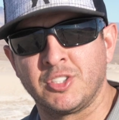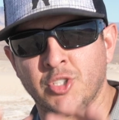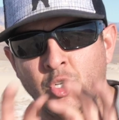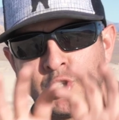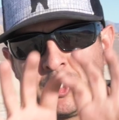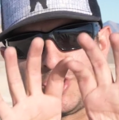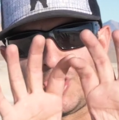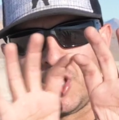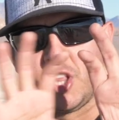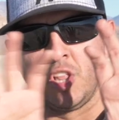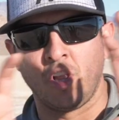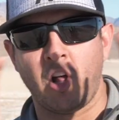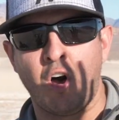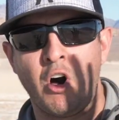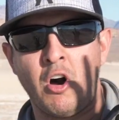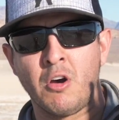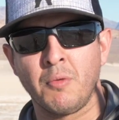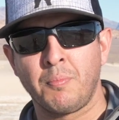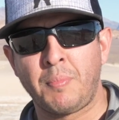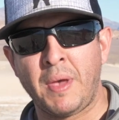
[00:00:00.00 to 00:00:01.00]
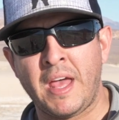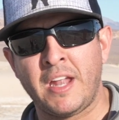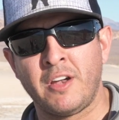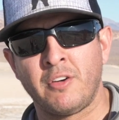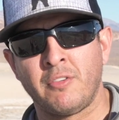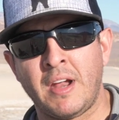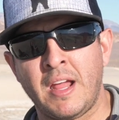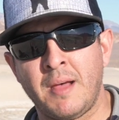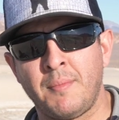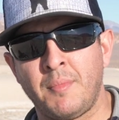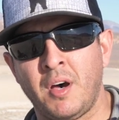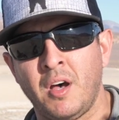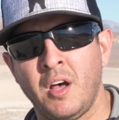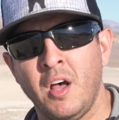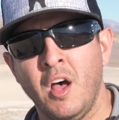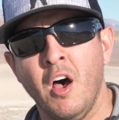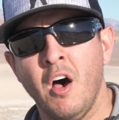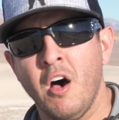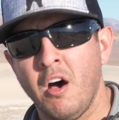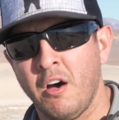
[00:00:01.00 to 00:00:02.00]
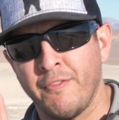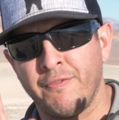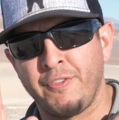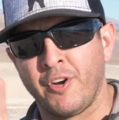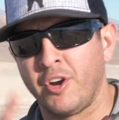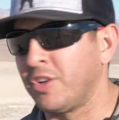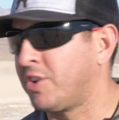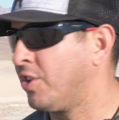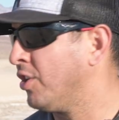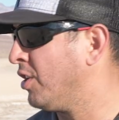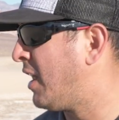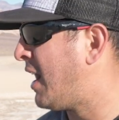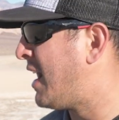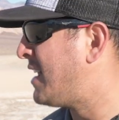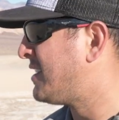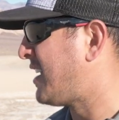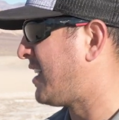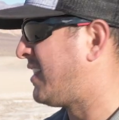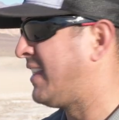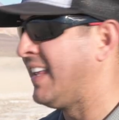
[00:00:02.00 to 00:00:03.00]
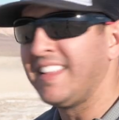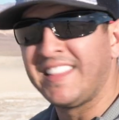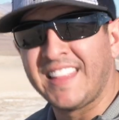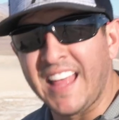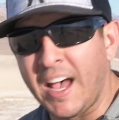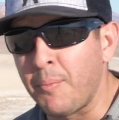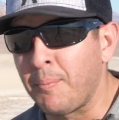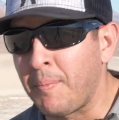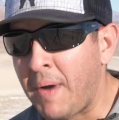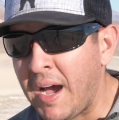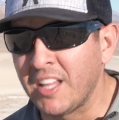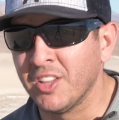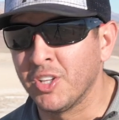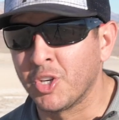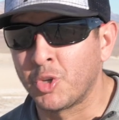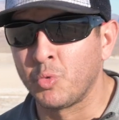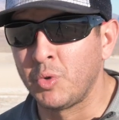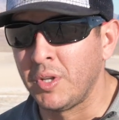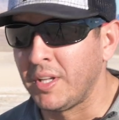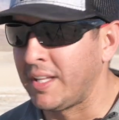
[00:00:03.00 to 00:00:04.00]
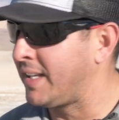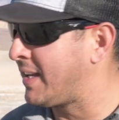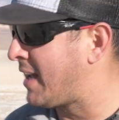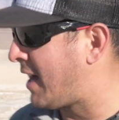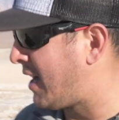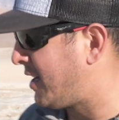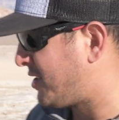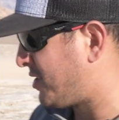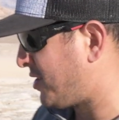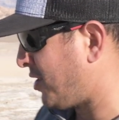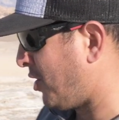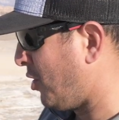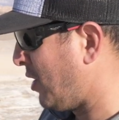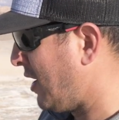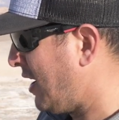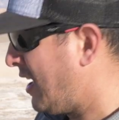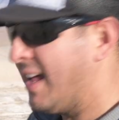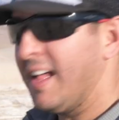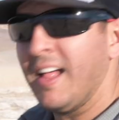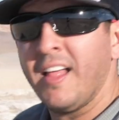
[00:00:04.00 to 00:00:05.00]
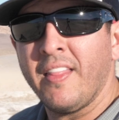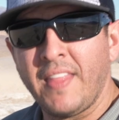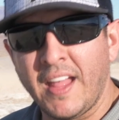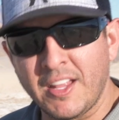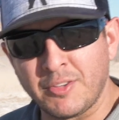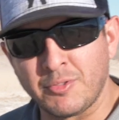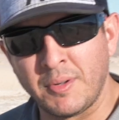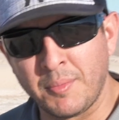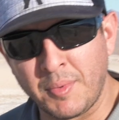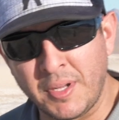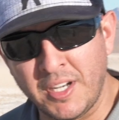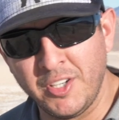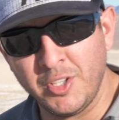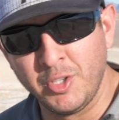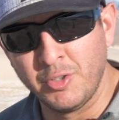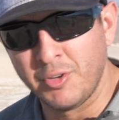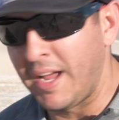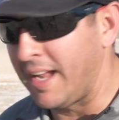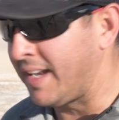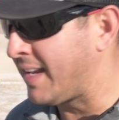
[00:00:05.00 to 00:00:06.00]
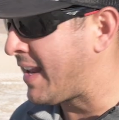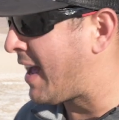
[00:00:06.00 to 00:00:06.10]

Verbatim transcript: So just a long panorama of vertical lines. I think that might look really nice. So that's what I'm gonna do right